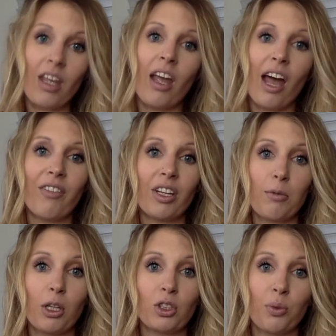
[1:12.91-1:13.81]
Having
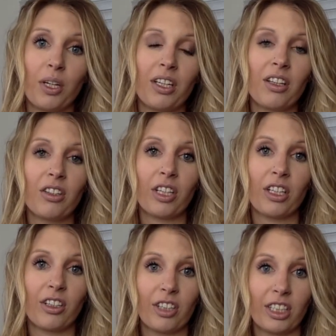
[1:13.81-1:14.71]
about 20 to 30
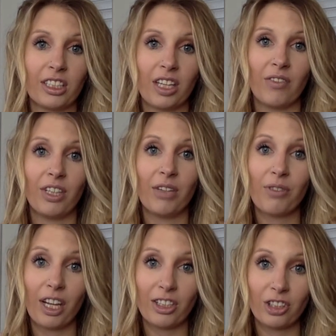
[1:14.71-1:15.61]
degrees of knee
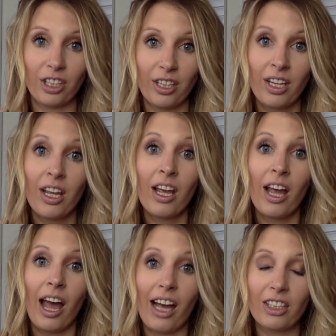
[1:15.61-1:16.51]
flexion
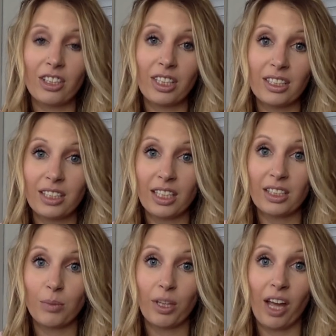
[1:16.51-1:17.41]
actually assists
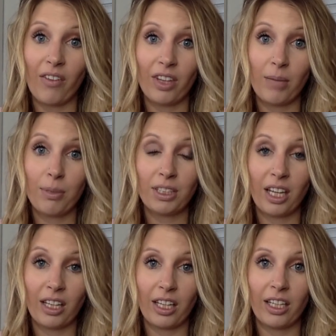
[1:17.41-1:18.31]
with having the
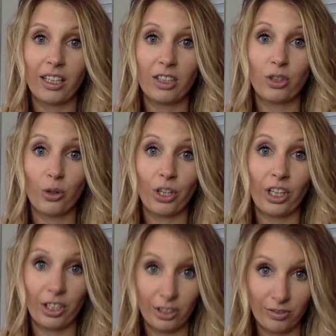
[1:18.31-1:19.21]
patella in the
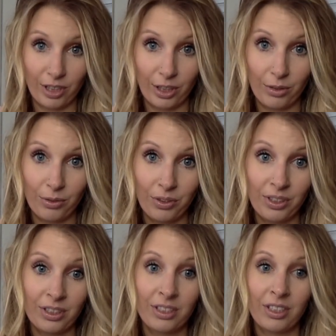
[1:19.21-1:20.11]
trochlear groove.
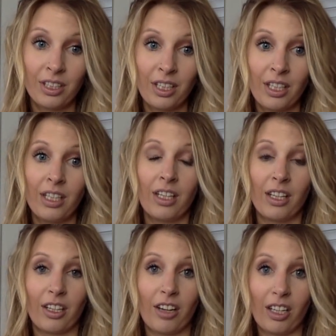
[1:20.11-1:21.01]

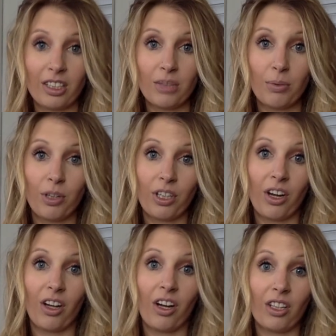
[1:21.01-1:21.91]
The Chronister
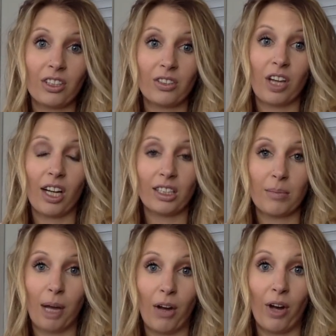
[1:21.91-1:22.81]
protocol also talks
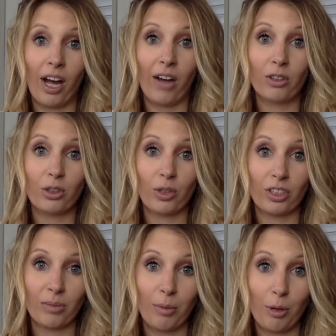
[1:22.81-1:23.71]
about how
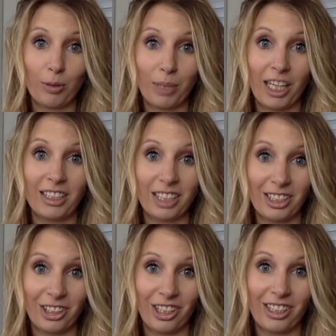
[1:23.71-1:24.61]
short-term
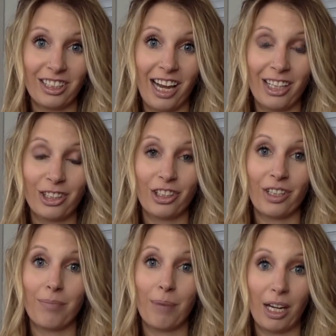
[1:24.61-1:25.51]
immobilization is
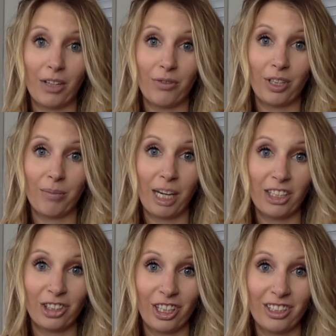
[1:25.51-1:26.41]
actually better for the
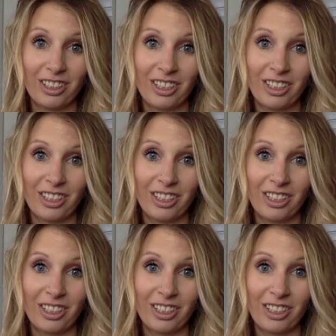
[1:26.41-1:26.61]
patient